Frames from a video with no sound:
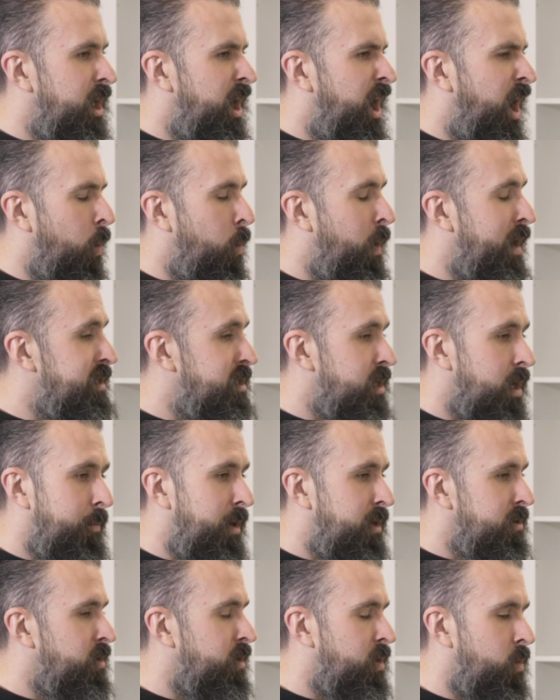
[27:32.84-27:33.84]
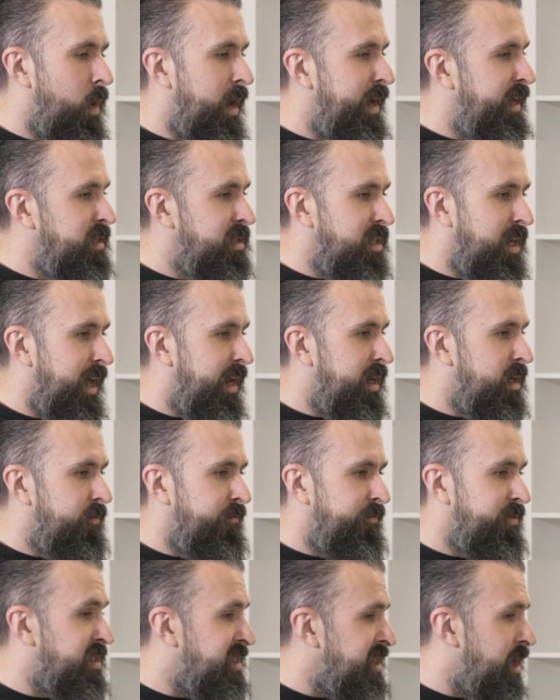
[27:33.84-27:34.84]
at one time I was on the way into London
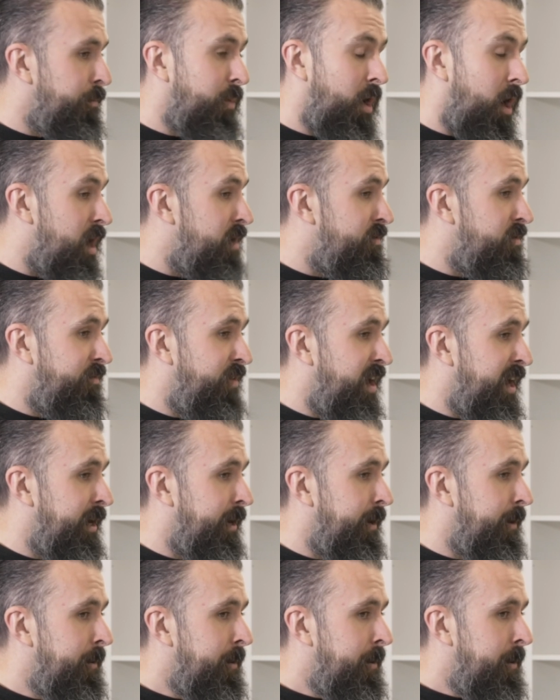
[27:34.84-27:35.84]
for some kind of event,